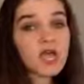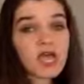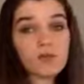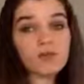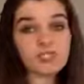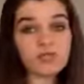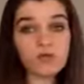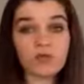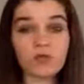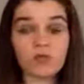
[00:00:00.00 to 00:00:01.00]
And principle
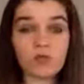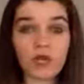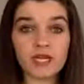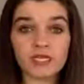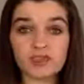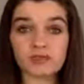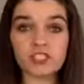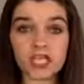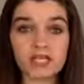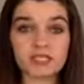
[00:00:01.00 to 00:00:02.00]
number 1 is
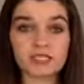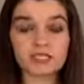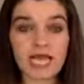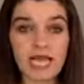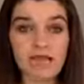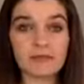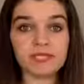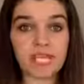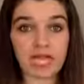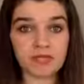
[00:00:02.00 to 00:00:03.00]
reject the diet
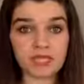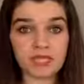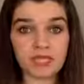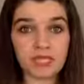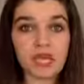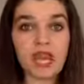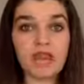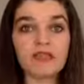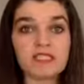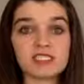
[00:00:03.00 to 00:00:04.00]
mentality.
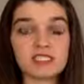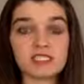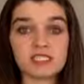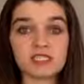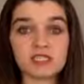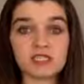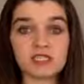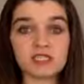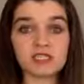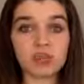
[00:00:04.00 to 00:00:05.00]
And this is
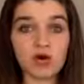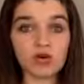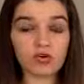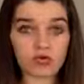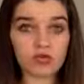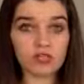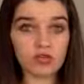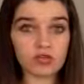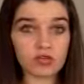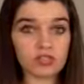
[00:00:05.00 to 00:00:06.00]
so
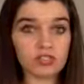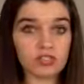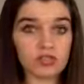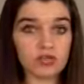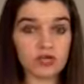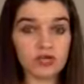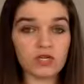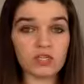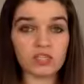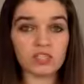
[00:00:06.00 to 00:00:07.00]
crucial to
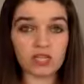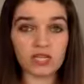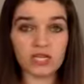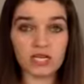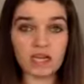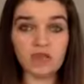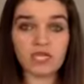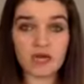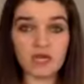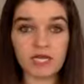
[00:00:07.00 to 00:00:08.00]
the journey of
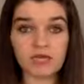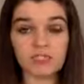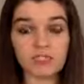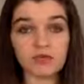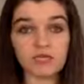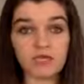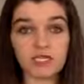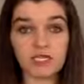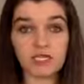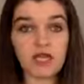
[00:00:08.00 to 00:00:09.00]
becoming an intuitive
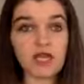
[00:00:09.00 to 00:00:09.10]
eater.